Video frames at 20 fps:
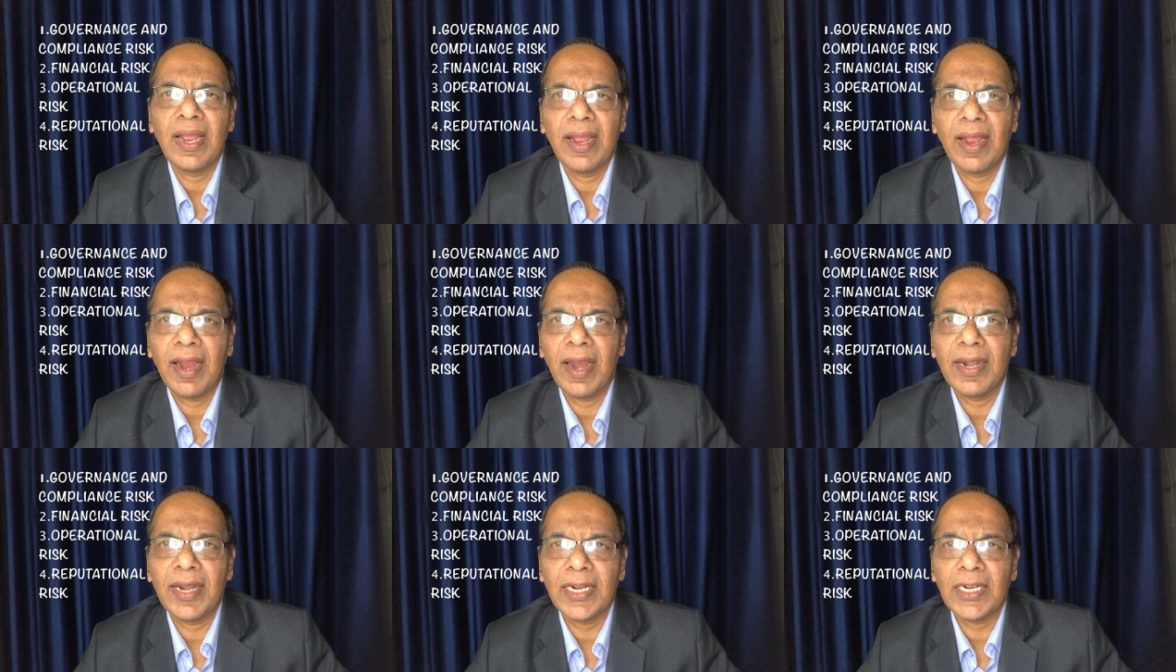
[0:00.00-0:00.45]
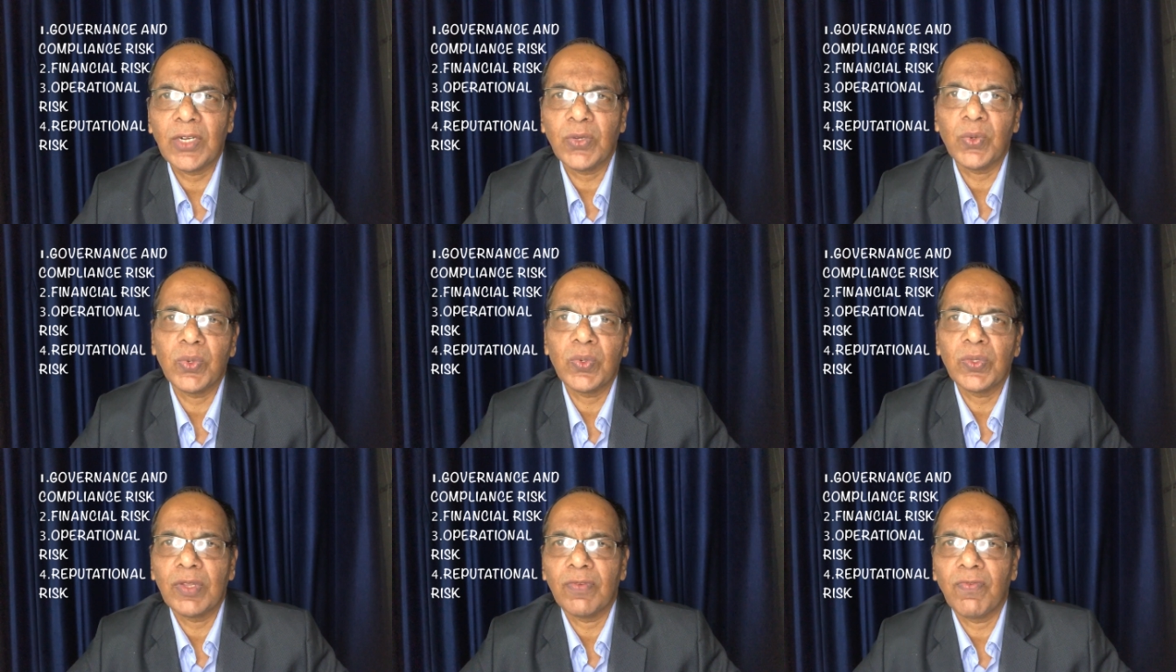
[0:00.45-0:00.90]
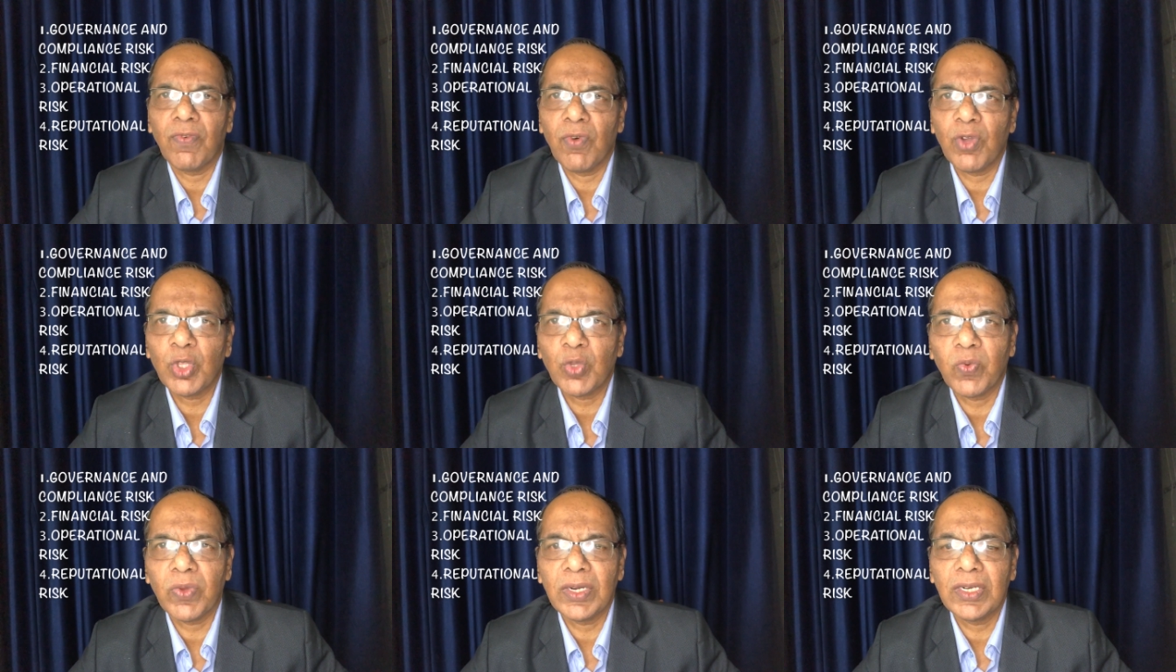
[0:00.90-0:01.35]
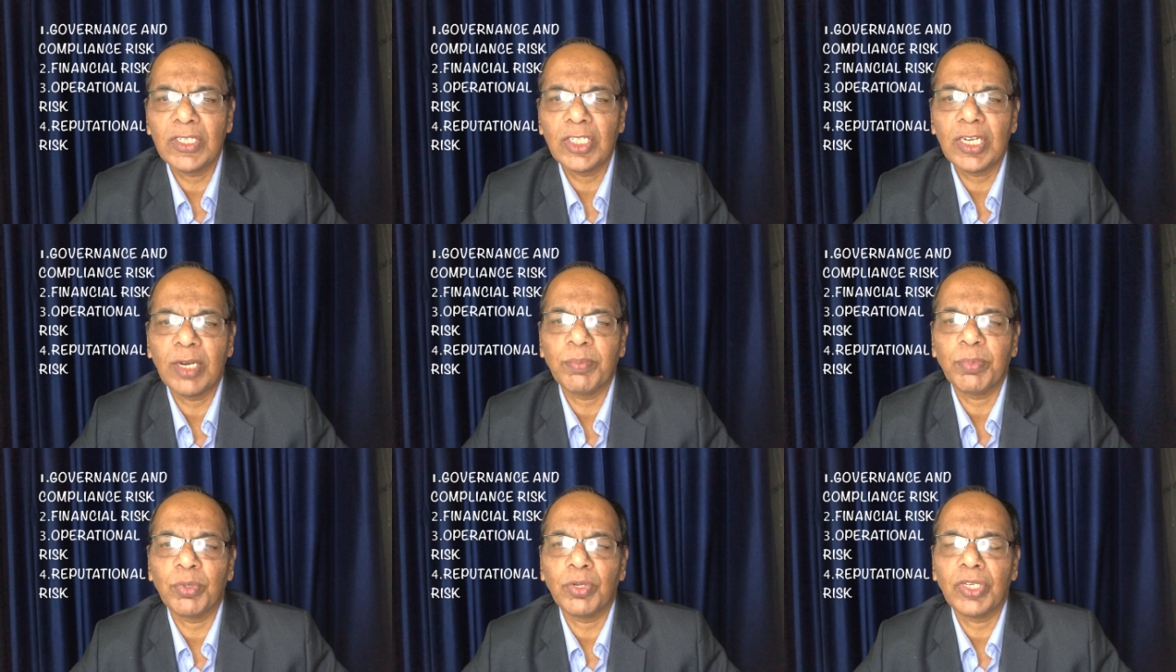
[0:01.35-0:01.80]
Added to the fourth one is
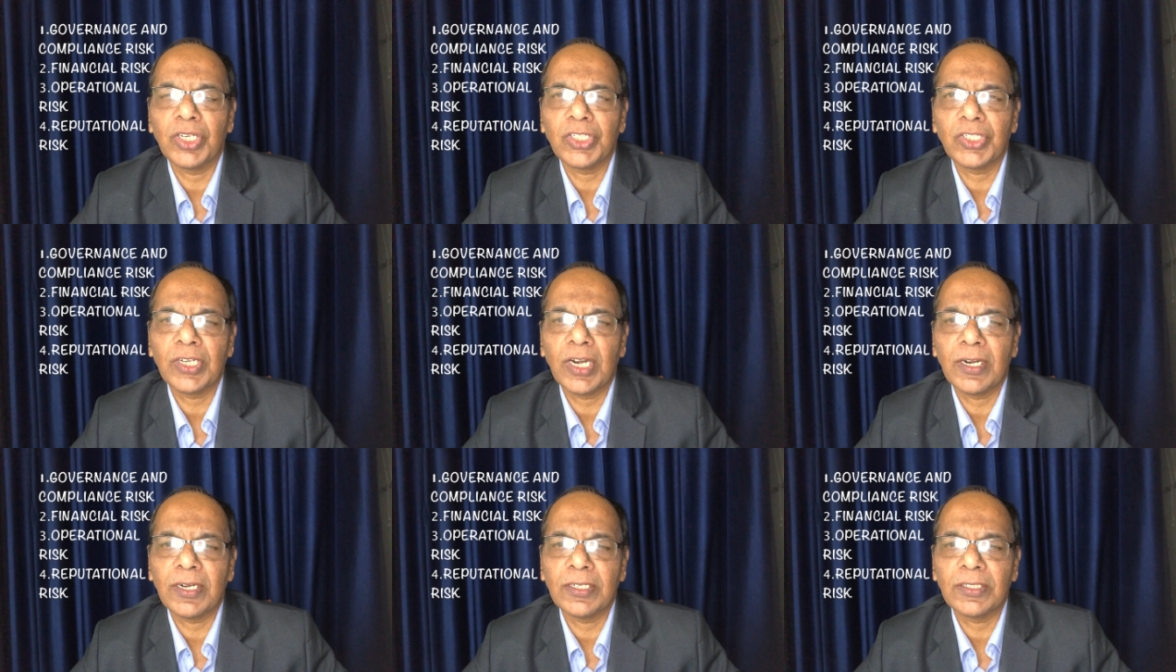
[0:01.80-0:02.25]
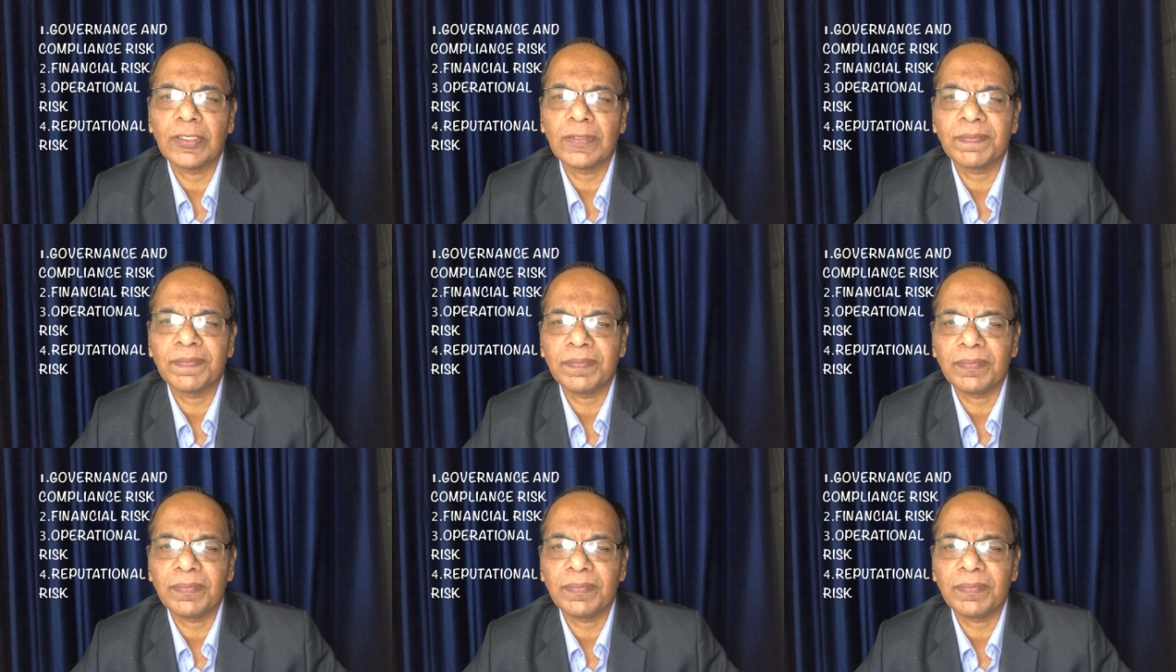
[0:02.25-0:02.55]
reputational risk.